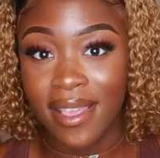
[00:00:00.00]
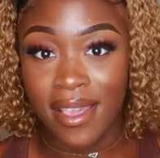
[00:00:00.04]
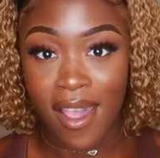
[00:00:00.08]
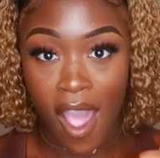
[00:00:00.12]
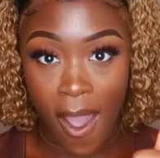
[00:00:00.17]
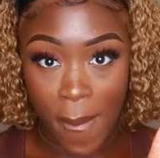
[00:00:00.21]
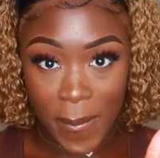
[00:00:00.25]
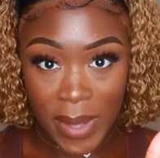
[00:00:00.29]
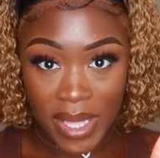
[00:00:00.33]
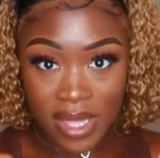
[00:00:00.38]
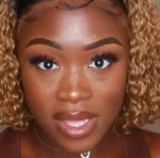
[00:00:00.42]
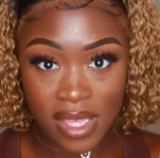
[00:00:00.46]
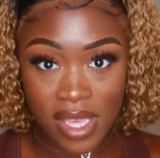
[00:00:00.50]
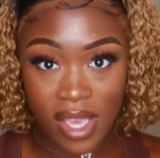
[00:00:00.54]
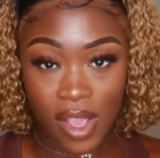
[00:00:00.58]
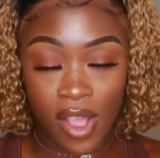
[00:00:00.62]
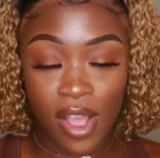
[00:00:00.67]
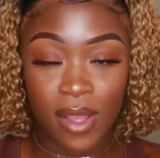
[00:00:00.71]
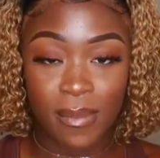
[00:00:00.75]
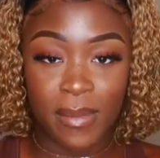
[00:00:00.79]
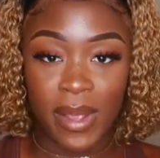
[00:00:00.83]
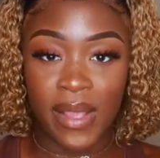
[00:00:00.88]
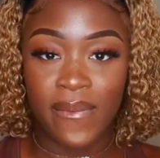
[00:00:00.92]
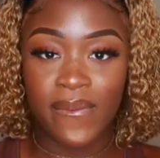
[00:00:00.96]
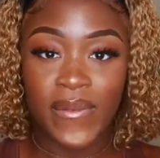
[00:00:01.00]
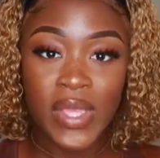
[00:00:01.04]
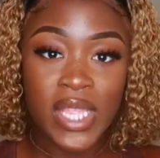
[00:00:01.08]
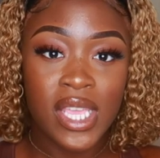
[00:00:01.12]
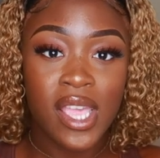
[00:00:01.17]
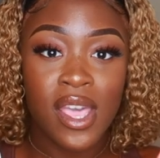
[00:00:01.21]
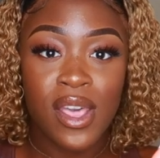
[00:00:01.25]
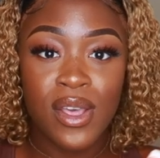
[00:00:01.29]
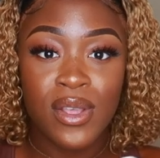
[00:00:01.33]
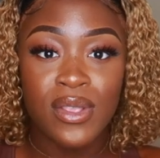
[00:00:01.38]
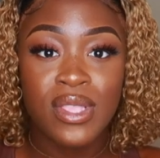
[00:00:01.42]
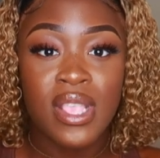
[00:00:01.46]
and commenting on my
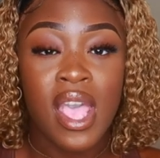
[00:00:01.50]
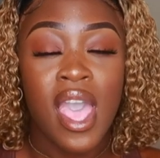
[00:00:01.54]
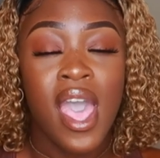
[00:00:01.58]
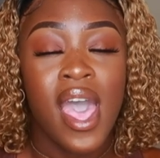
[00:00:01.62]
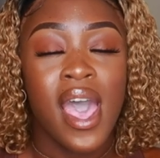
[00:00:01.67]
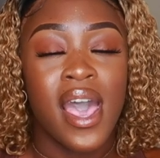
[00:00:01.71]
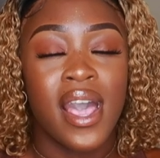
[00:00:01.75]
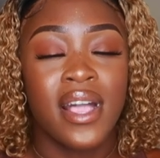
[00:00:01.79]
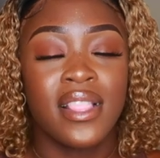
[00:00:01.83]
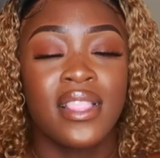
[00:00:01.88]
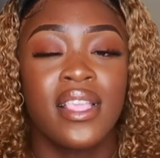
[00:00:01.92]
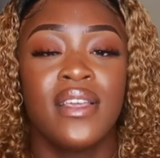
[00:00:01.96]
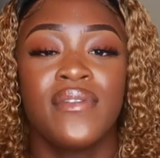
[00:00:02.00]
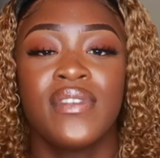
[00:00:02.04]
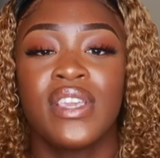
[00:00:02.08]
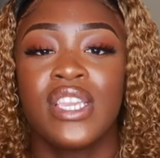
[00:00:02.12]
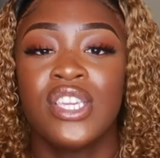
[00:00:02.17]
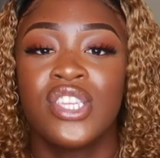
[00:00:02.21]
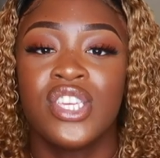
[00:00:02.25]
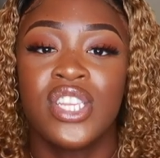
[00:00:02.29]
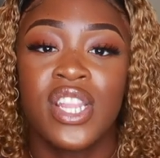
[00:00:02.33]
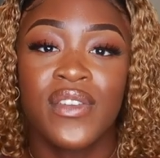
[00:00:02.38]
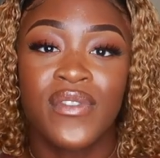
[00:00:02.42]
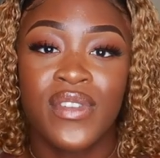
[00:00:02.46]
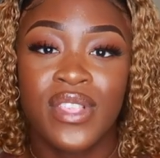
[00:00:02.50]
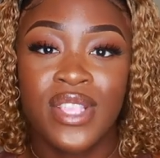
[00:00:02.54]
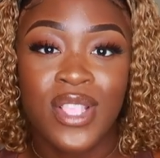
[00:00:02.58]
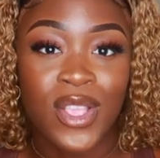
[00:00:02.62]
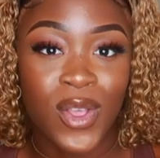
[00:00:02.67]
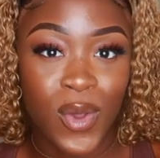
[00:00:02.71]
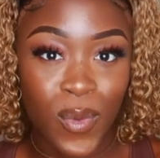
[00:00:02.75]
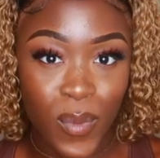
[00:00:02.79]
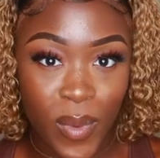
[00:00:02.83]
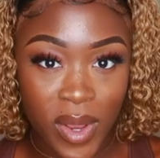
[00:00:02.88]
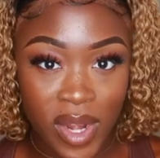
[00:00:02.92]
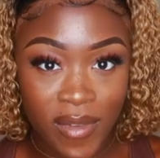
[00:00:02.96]
videos. I love each and every
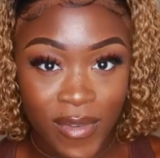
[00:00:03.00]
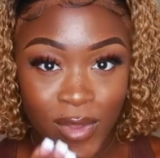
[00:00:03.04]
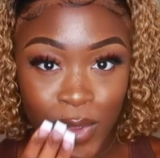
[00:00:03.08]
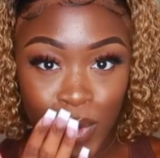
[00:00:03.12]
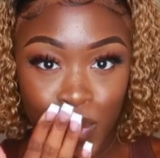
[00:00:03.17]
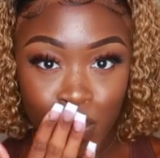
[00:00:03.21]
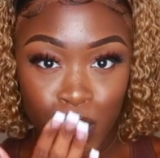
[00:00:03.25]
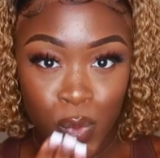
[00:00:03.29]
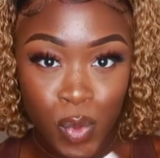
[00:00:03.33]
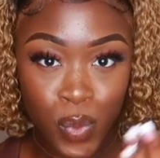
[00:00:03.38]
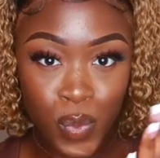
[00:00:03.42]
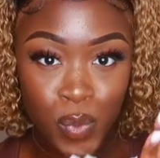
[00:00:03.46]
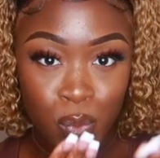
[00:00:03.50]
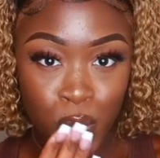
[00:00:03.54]
single one of you.